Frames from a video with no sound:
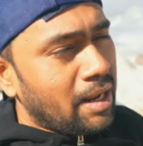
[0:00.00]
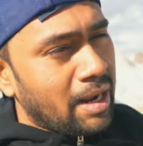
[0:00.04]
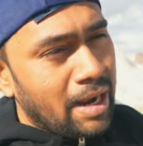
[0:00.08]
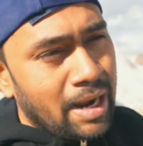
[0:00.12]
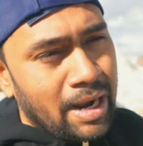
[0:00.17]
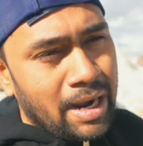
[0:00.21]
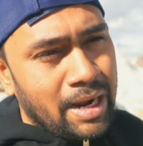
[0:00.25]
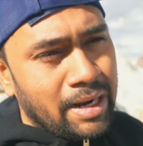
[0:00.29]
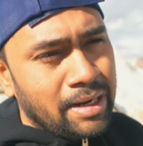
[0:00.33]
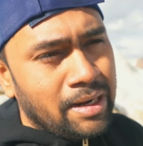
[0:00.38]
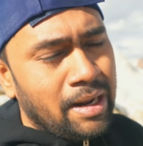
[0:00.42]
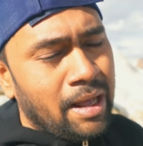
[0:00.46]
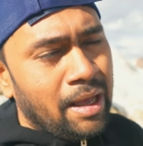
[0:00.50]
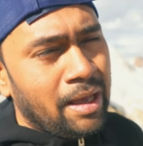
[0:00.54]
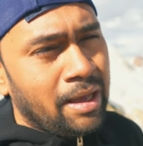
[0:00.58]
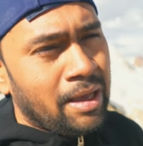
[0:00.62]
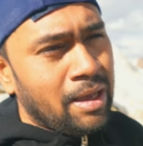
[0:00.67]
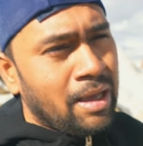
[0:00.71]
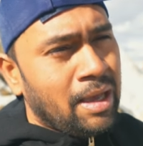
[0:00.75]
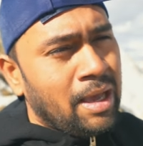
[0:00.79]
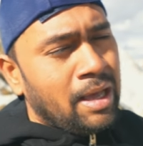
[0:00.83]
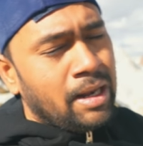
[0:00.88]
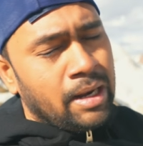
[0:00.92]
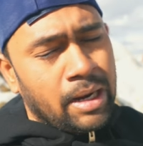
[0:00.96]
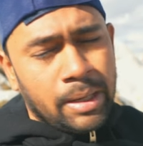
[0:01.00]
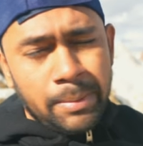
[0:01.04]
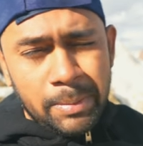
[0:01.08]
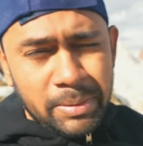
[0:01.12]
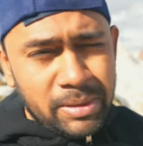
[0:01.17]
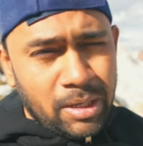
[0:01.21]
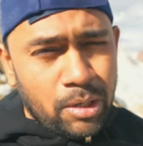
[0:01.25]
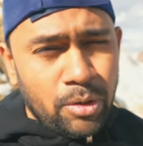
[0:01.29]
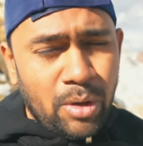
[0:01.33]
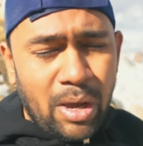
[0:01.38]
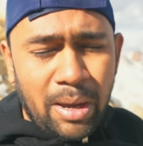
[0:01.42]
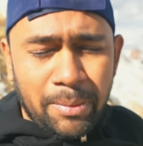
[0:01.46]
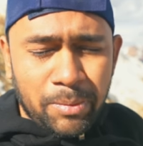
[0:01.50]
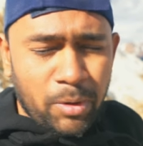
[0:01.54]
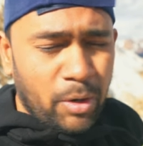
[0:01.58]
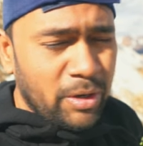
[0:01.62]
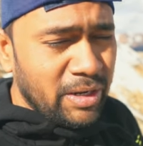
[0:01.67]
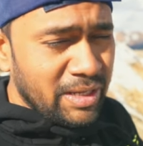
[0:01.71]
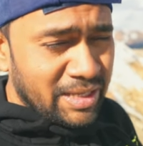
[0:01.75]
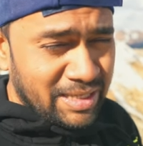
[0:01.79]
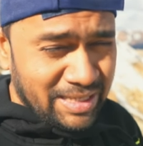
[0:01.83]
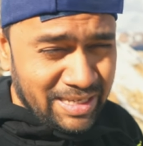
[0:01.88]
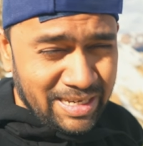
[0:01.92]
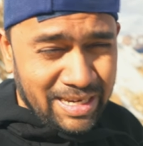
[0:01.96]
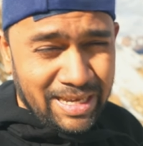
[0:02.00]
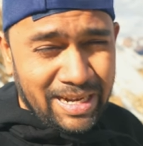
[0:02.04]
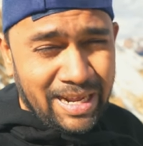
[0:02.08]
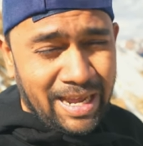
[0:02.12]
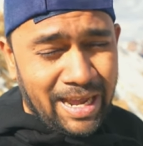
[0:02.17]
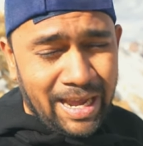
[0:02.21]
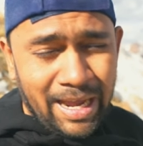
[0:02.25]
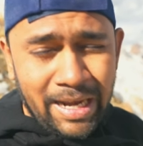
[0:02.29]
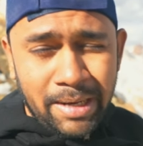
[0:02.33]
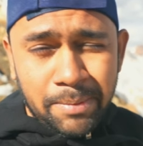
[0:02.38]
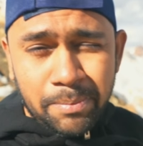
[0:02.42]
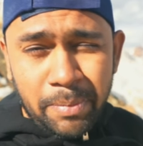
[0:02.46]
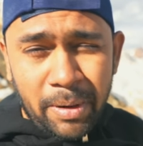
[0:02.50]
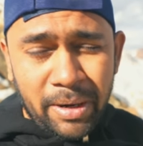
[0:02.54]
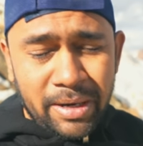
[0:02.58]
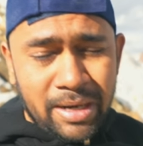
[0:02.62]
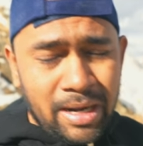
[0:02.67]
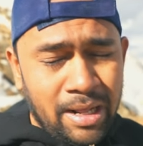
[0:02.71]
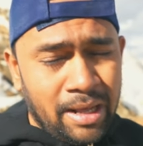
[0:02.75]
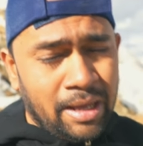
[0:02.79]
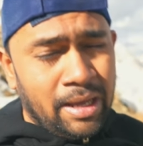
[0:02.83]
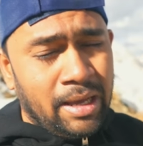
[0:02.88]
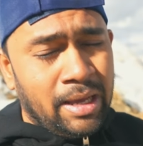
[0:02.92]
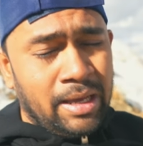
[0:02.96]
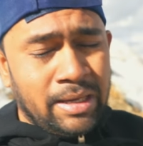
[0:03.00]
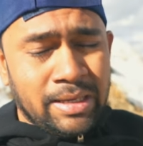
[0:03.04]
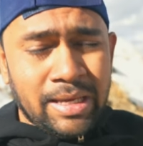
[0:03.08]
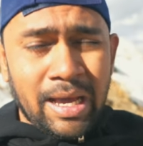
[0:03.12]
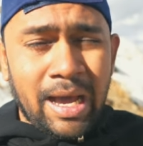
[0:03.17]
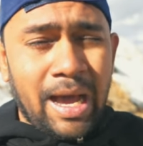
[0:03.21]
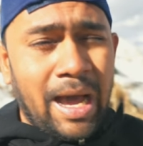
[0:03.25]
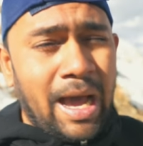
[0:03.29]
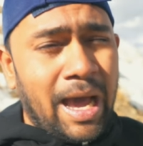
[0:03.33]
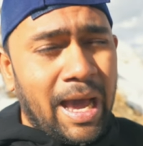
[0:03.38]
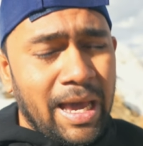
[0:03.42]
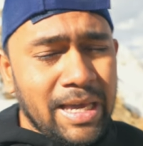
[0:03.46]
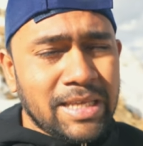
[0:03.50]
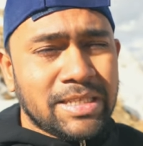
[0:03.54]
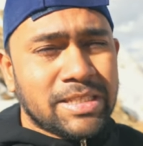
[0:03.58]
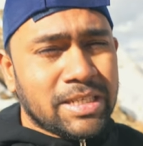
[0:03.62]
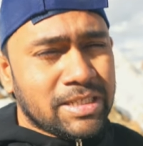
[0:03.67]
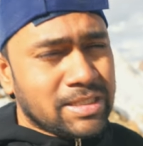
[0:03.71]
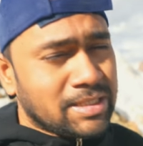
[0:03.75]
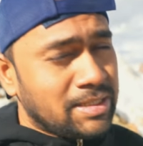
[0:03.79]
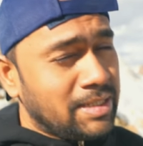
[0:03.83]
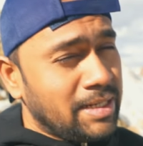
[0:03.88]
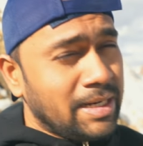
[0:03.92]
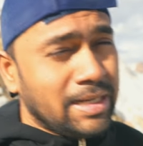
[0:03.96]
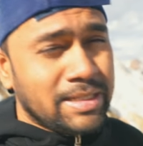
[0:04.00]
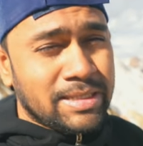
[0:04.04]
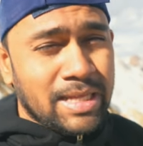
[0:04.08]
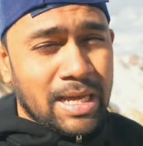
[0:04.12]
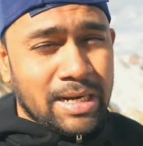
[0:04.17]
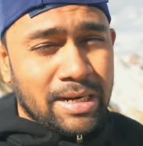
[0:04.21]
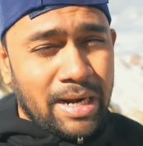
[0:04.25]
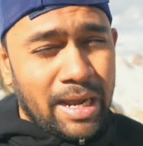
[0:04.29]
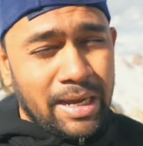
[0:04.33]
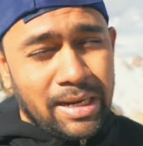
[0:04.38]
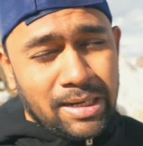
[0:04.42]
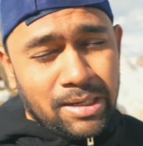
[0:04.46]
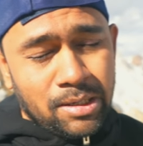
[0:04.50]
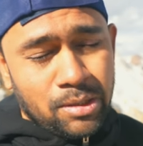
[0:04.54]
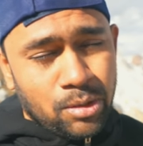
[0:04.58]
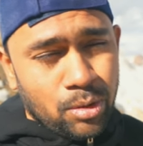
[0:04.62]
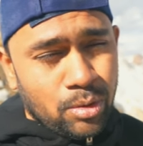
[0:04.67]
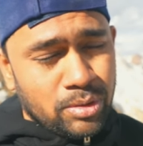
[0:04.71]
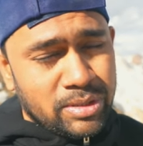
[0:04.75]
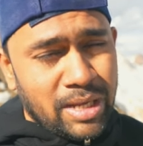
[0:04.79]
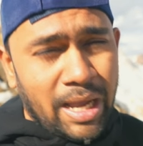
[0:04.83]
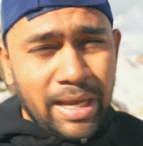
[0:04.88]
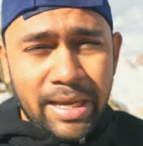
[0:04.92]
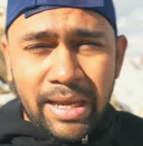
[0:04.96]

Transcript: And let me tell you, I'm not a gearhead, but yeah, I just need the right tools.